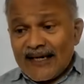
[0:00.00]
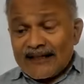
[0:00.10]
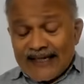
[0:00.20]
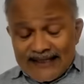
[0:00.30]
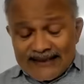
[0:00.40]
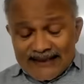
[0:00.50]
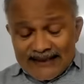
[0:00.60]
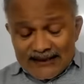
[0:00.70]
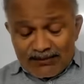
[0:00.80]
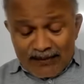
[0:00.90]
That is, it
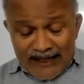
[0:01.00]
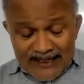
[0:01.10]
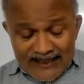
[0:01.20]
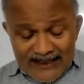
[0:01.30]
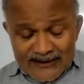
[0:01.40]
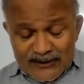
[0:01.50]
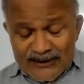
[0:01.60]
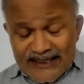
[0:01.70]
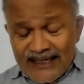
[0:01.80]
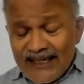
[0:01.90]
is parallel to
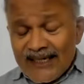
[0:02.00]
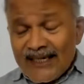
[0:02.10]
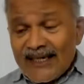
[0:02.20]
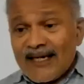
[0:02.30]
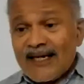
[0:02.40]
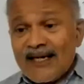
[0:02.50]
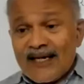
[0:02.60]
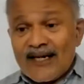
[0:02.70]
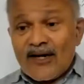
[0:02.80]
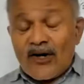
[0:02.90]
the
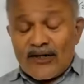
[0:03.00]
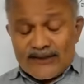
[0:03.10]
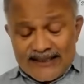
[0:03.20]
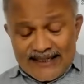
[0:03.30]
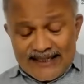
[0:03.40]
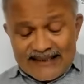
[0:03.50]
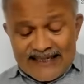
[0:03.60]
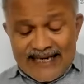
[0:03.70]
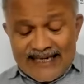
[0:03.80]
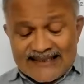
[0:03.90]
concentration
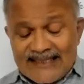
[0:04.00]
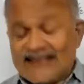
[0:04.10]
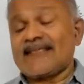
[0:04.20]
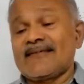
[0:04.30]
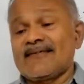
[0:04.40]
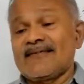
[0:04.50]
axis,